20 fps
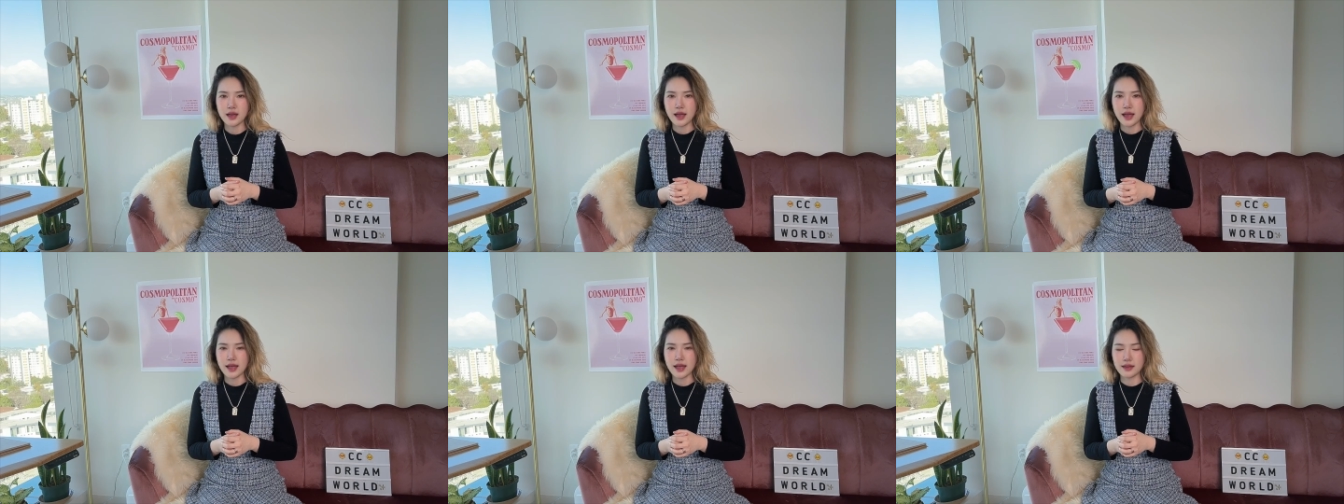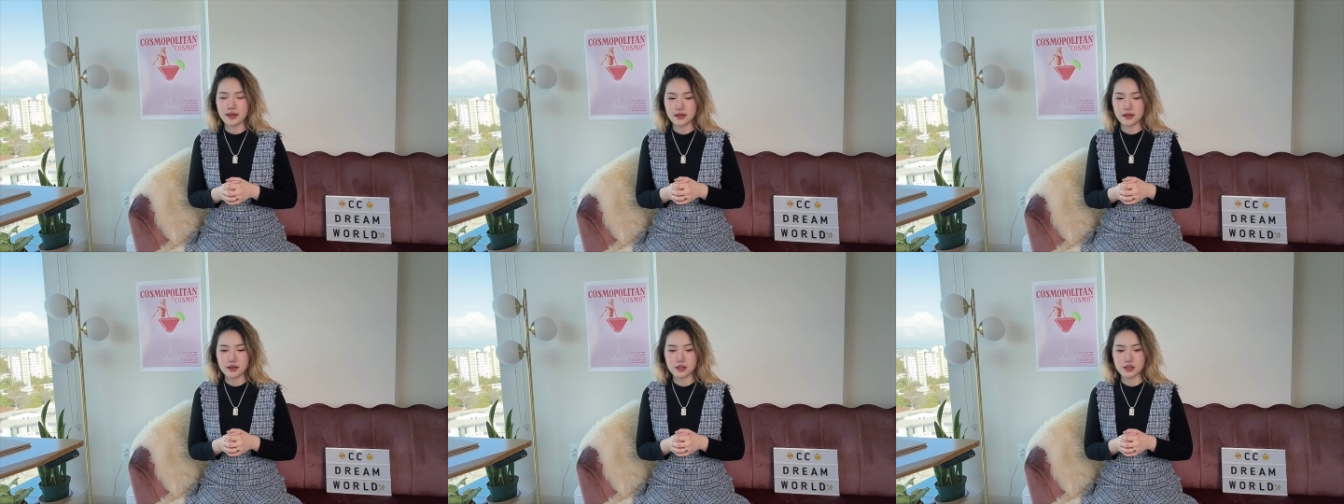
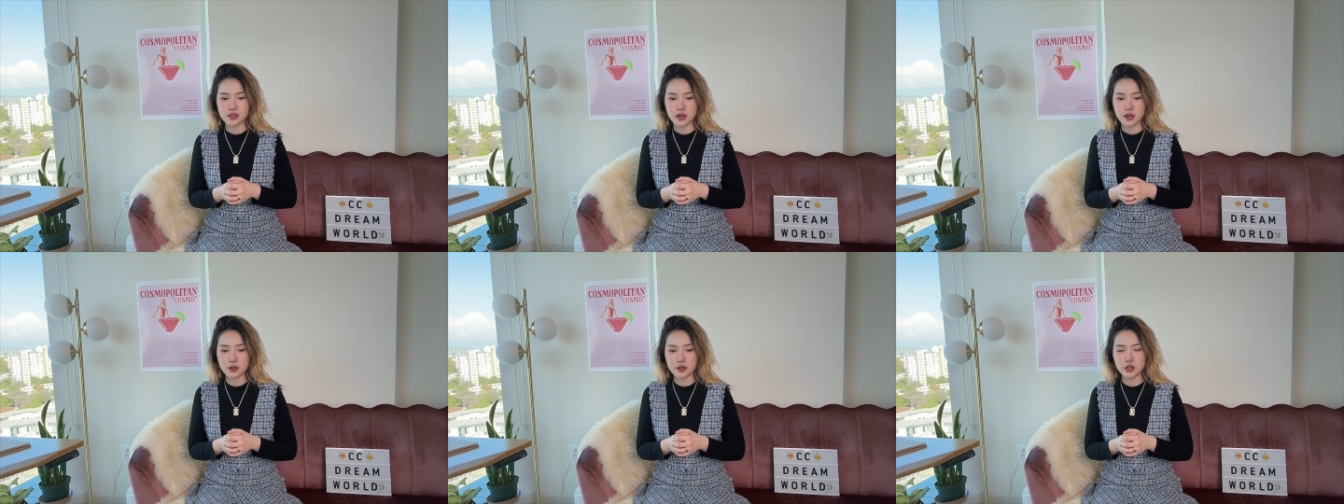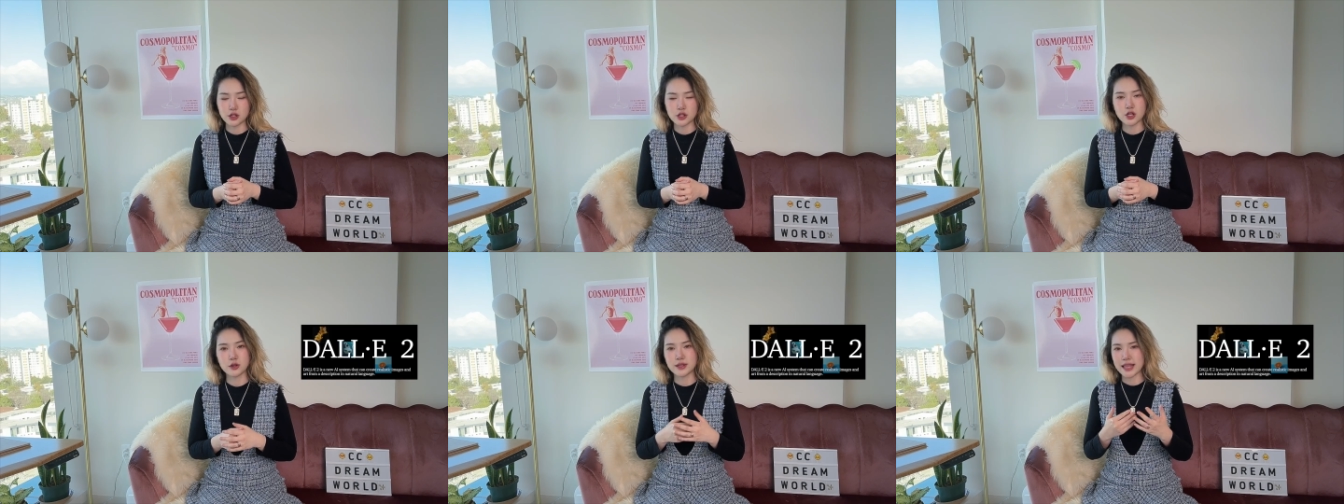And then there's
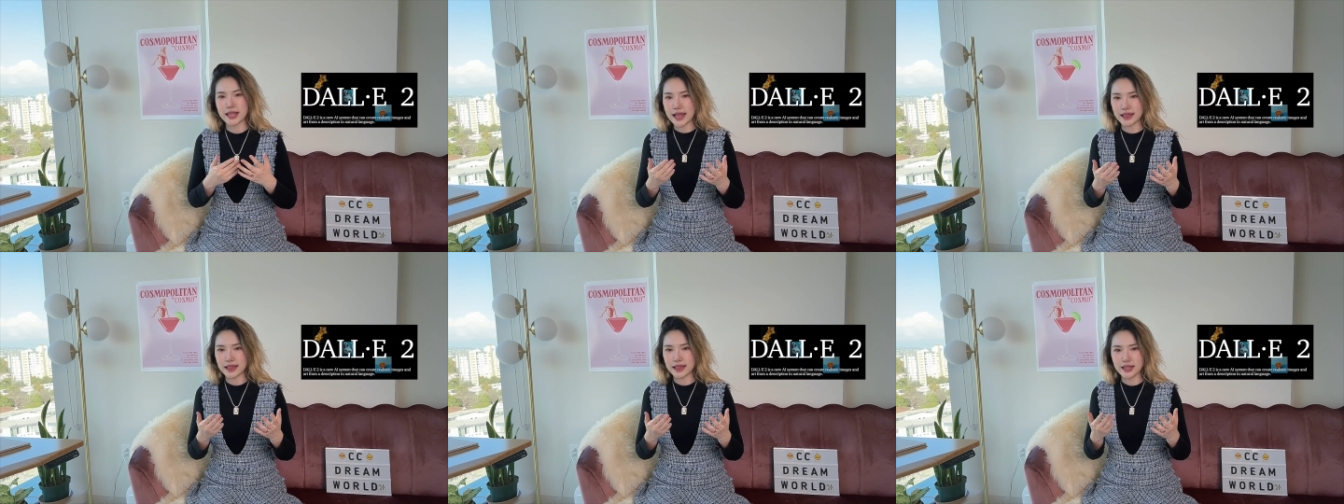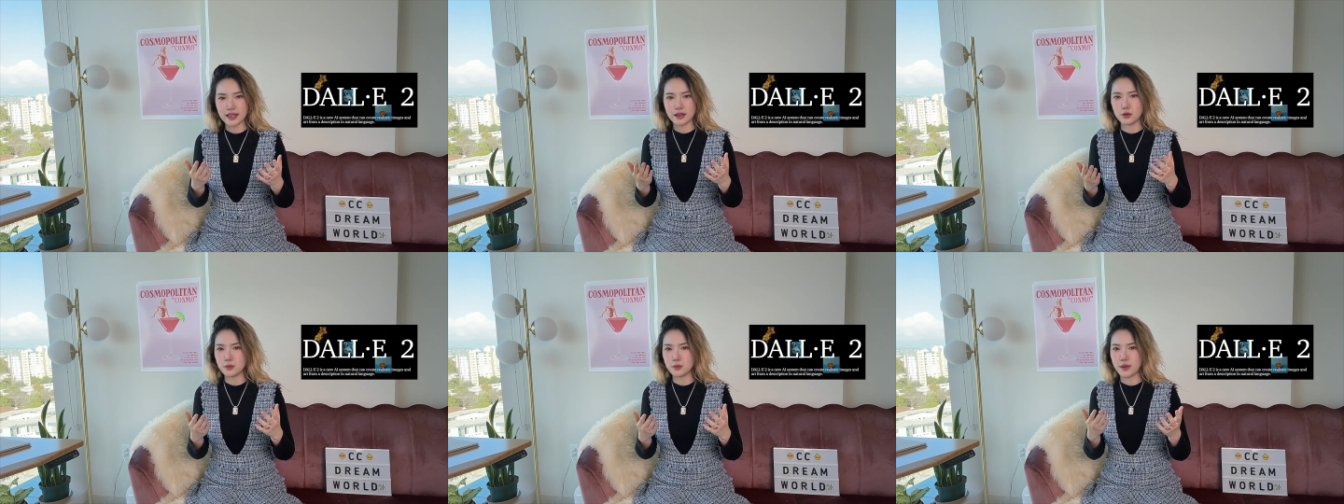also
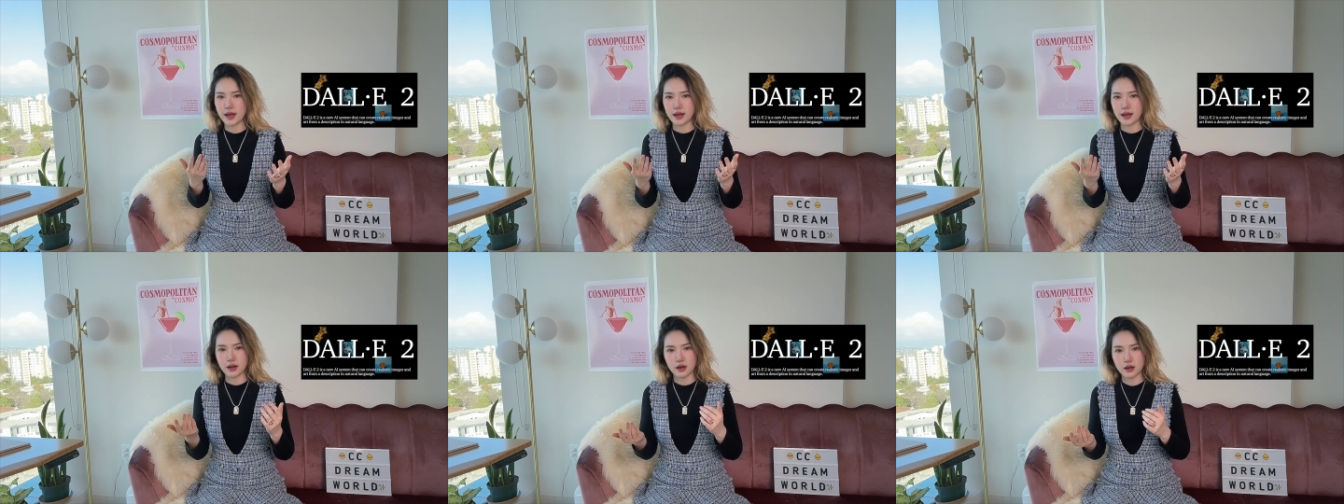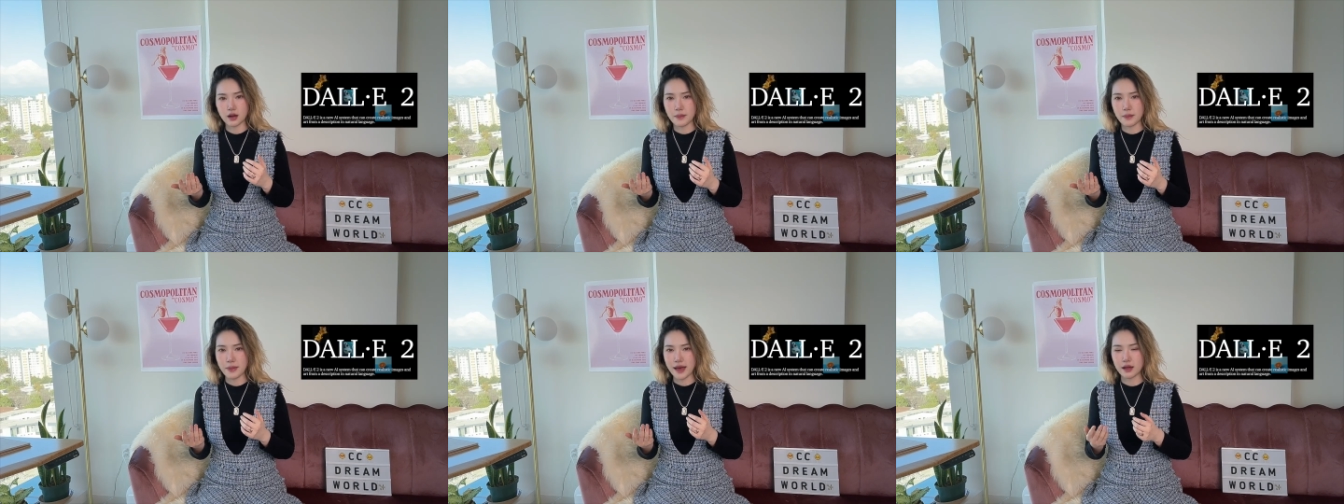DALL-E, you might
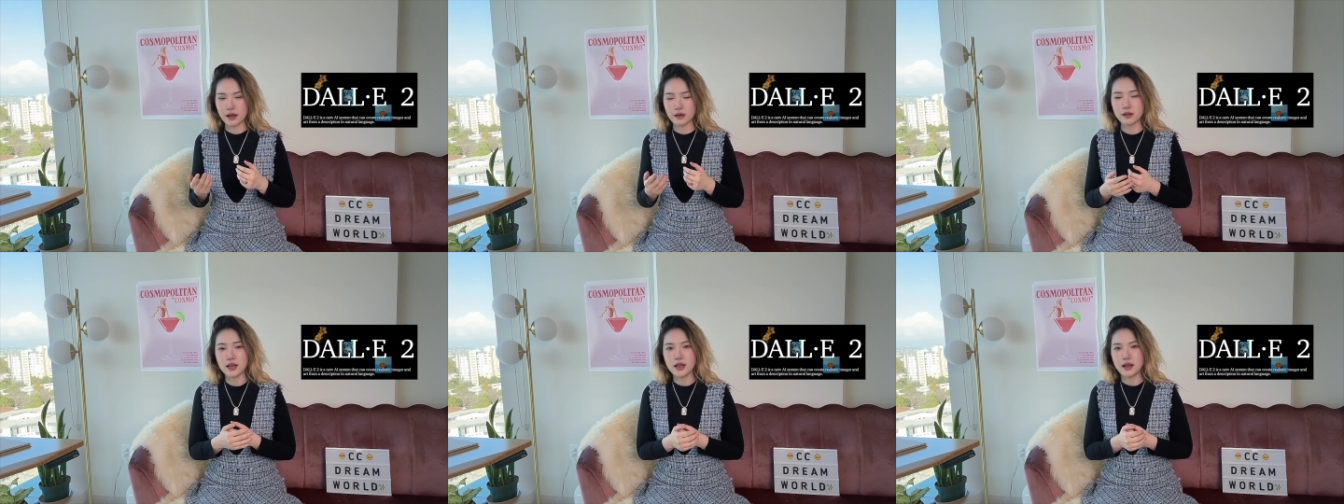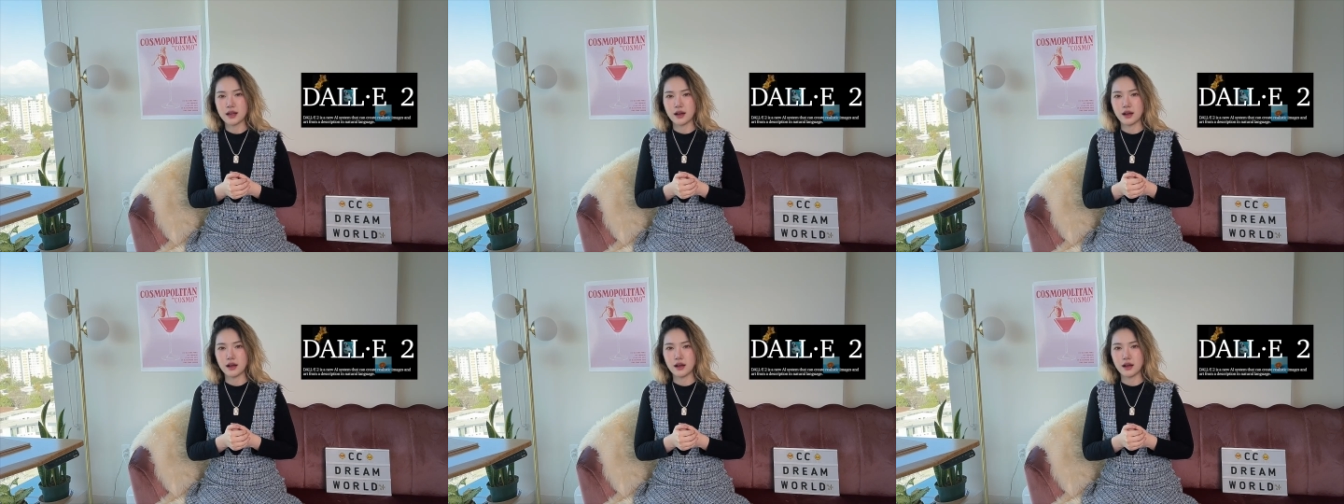heard about